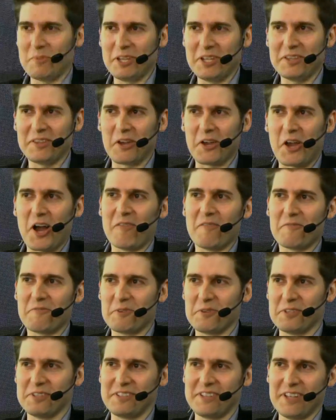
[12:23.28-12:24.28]
being the
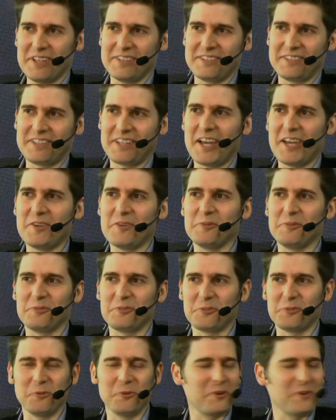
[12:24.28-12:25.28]
conference that's titled
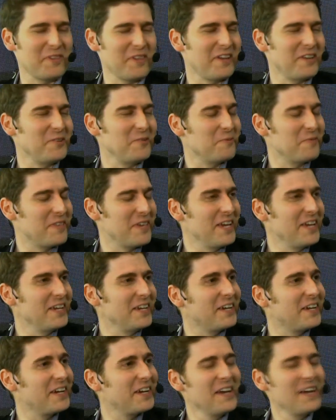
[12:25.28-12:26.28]
Sooner Than You
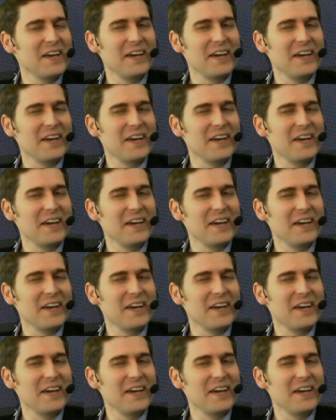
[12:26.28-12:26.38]
Think,